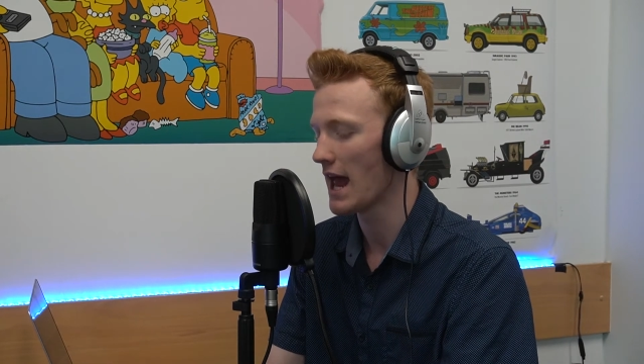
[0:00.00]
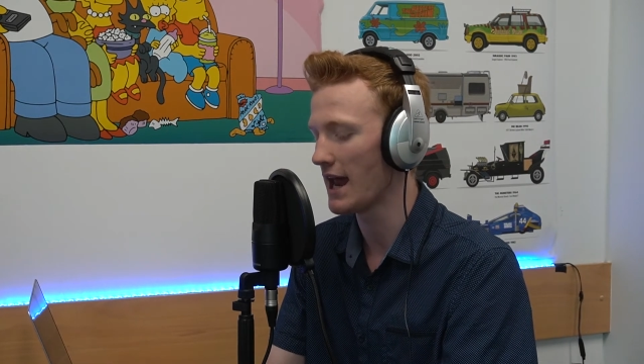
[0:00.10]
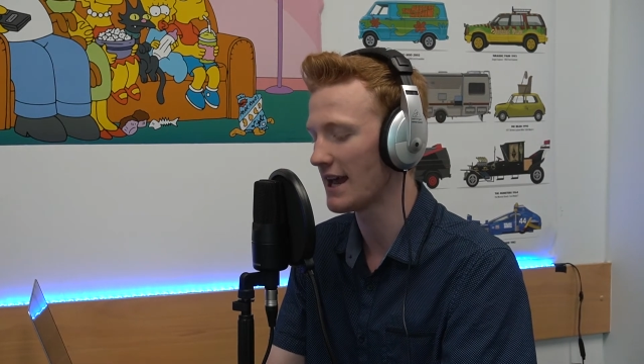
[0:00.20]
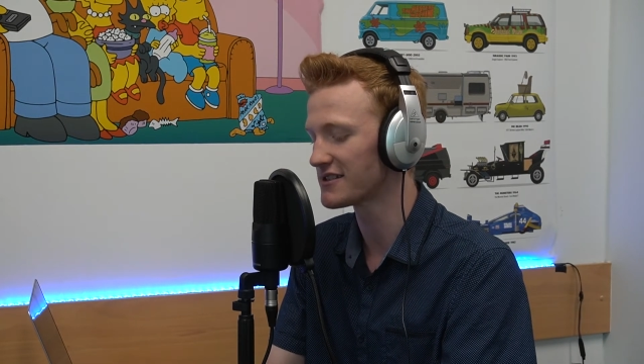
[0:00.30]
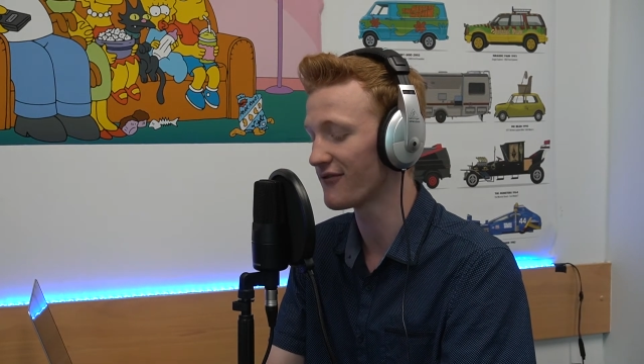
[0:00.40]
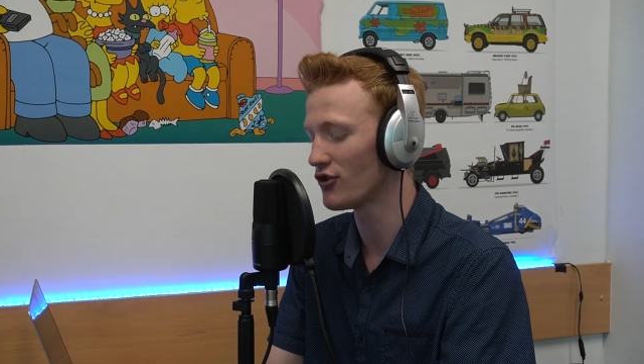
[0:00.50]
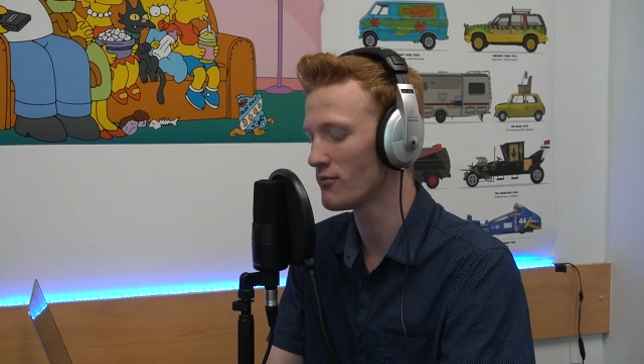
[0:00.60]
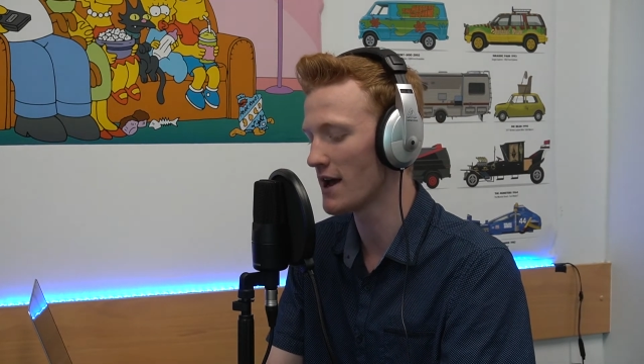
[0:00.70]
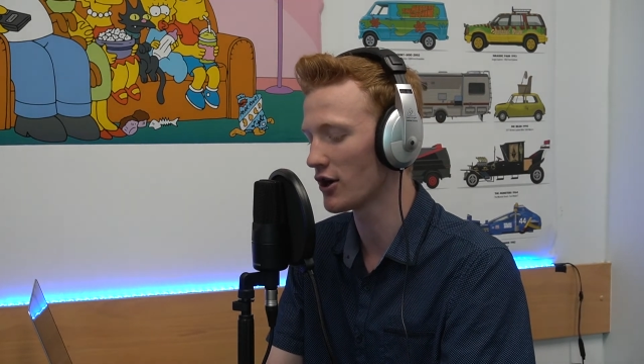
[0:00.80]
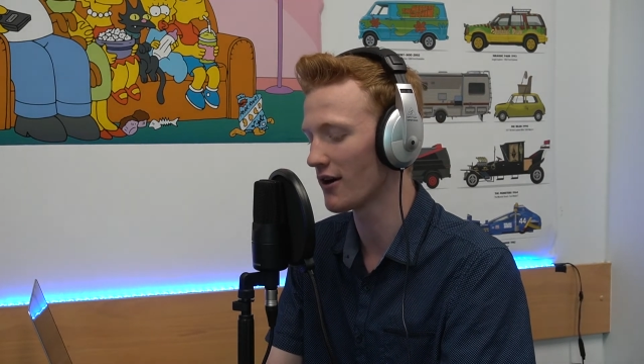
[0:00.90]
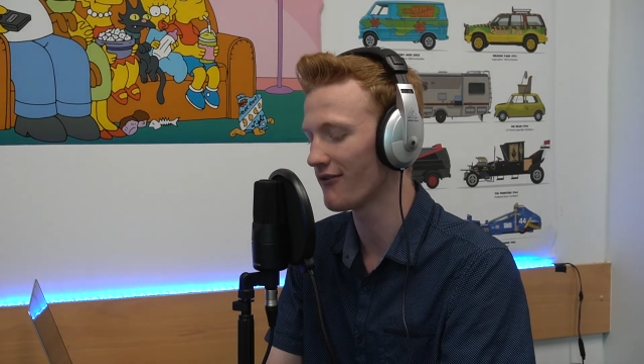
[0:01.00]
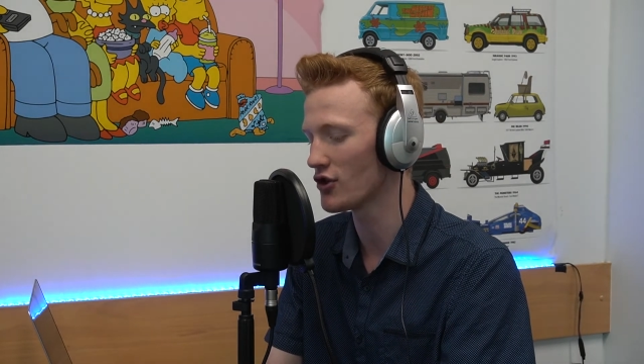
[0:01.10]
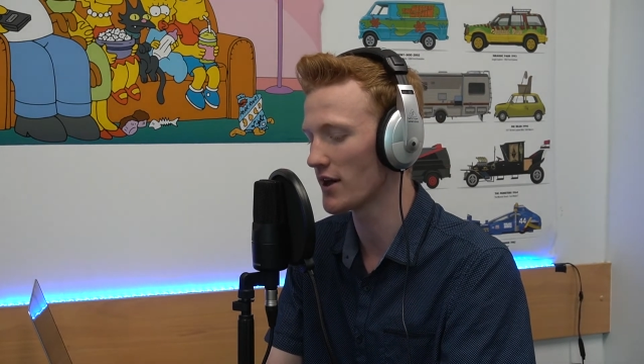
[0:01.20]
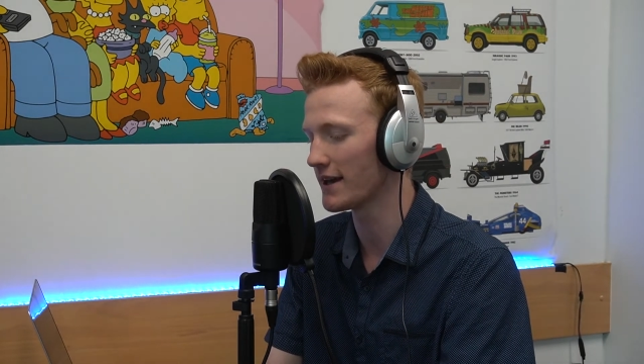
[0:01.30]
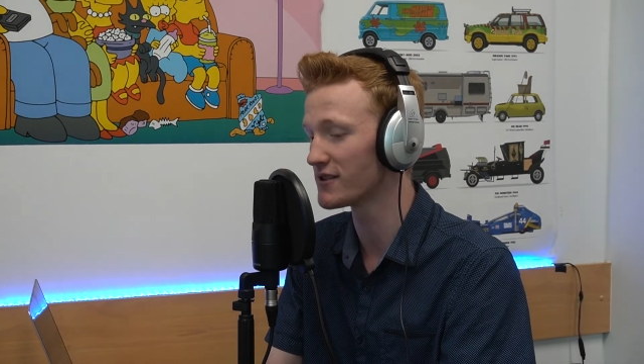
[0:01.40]
And as a filmmaker, I
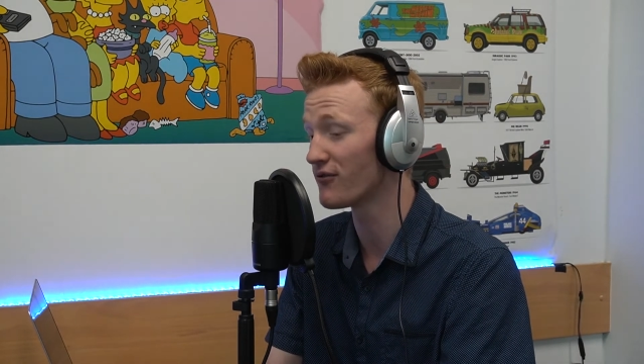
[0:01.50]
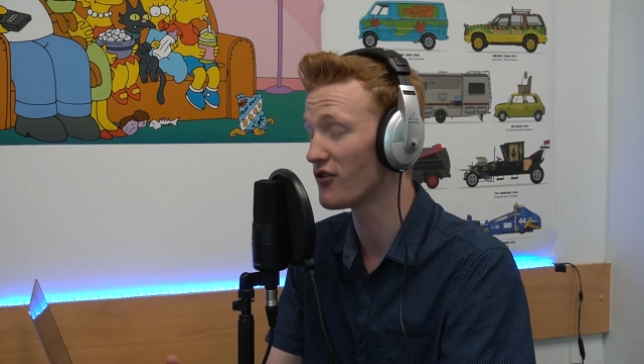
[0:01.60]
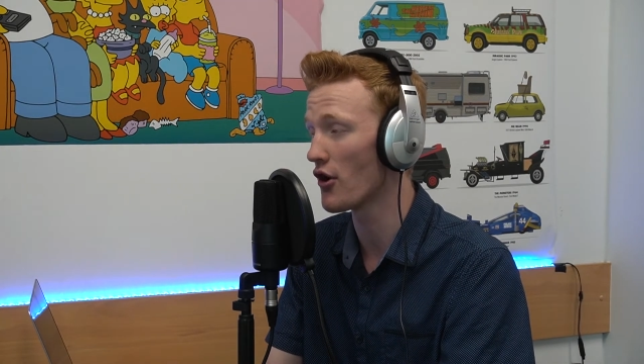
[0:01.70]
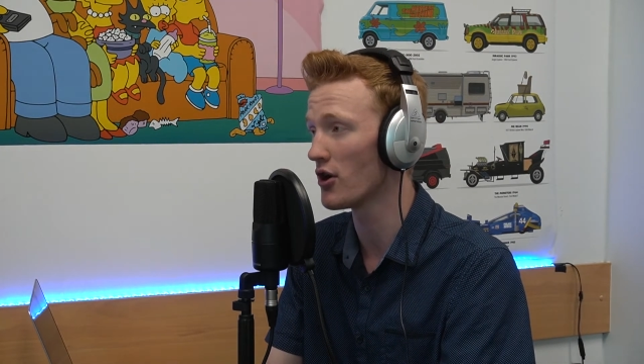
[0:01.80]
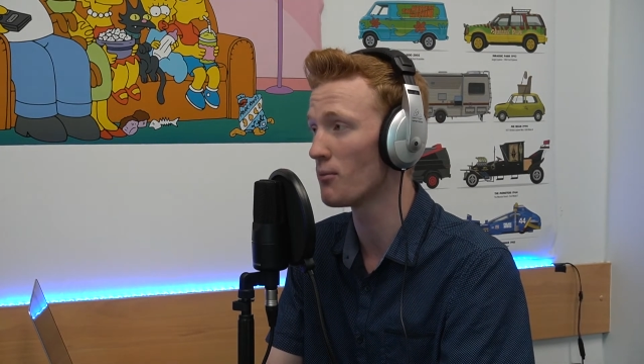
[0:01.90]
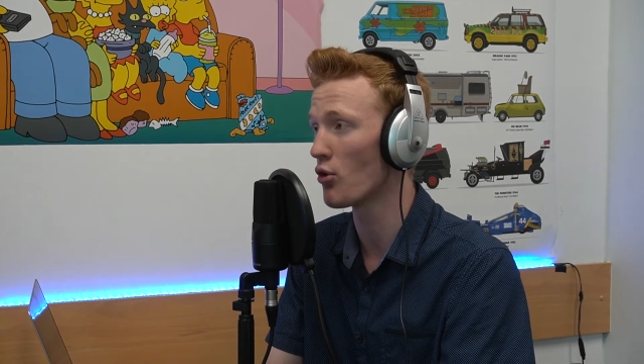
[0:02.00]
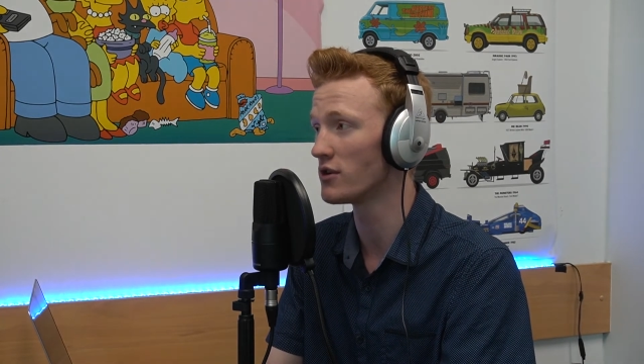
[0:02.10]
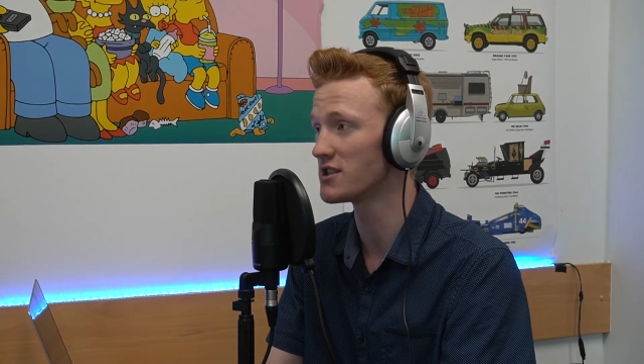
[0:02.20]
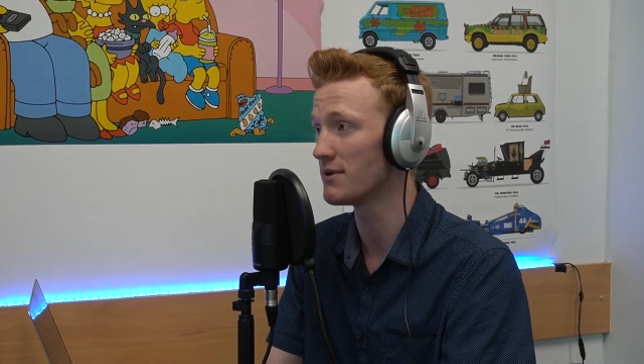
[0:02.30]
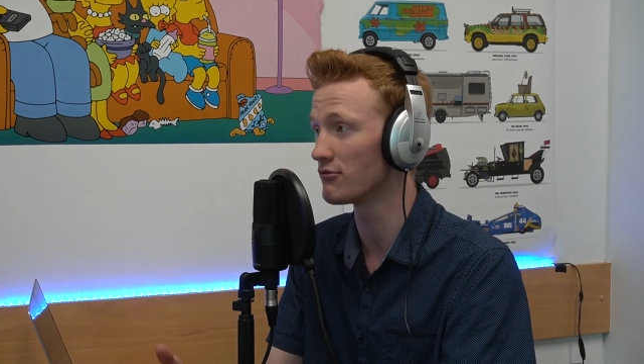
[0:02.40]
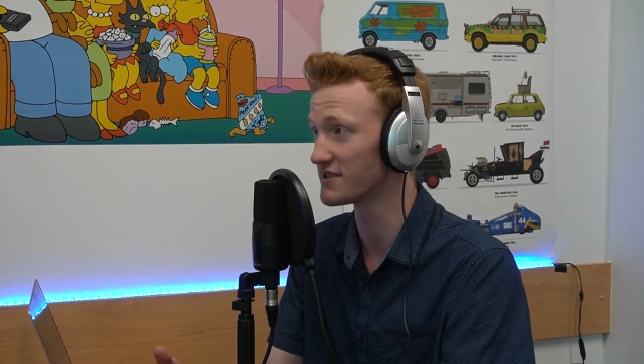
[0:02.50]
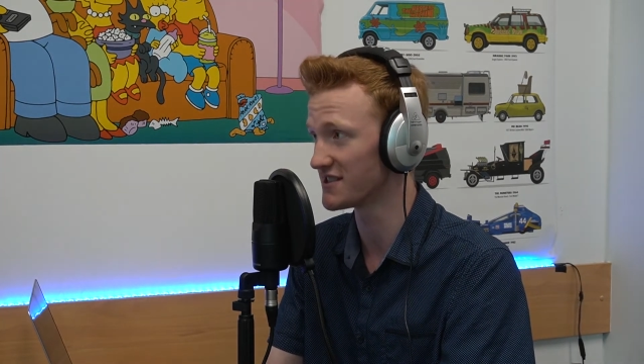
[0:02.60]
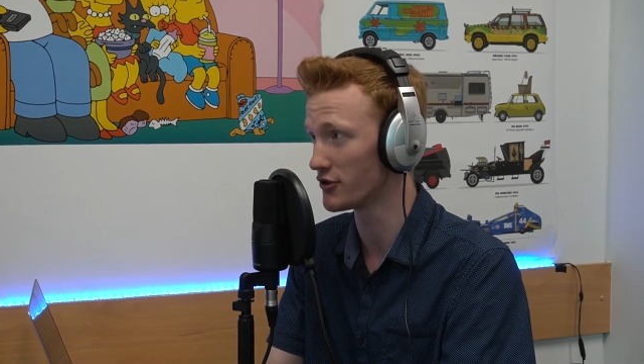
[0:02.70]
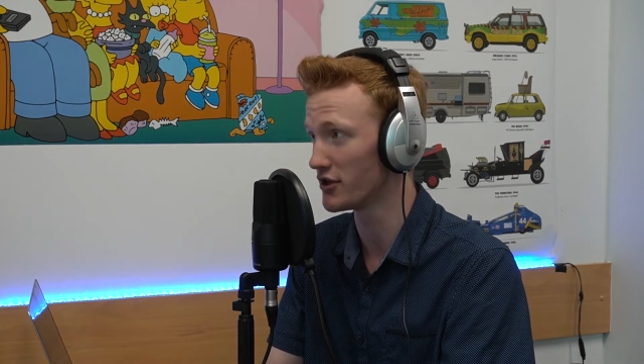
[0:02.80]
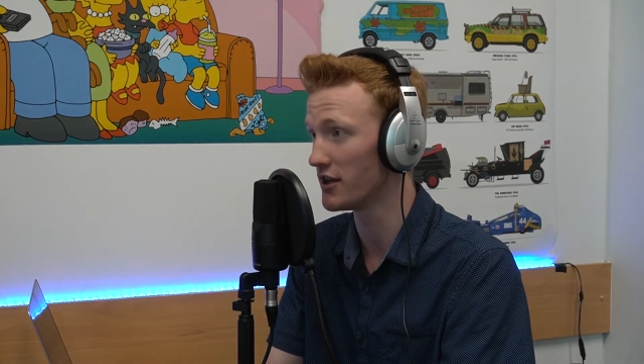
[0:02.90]
feel like it's very important to be
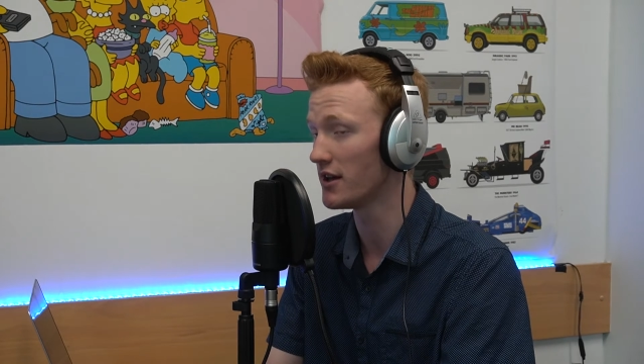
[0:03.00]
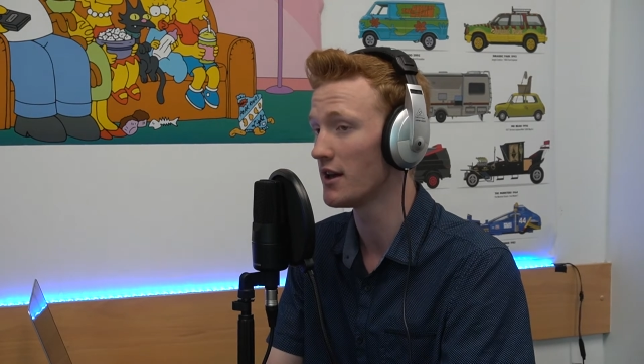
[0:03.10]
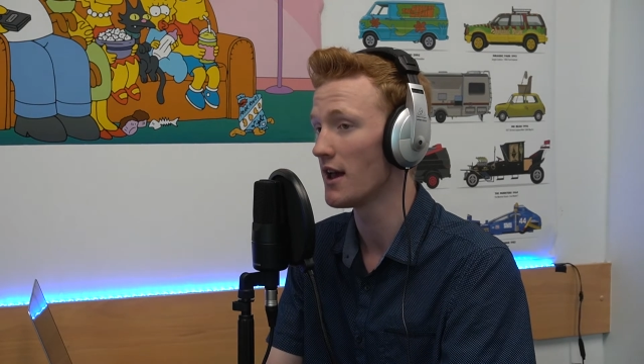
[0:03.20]
resilient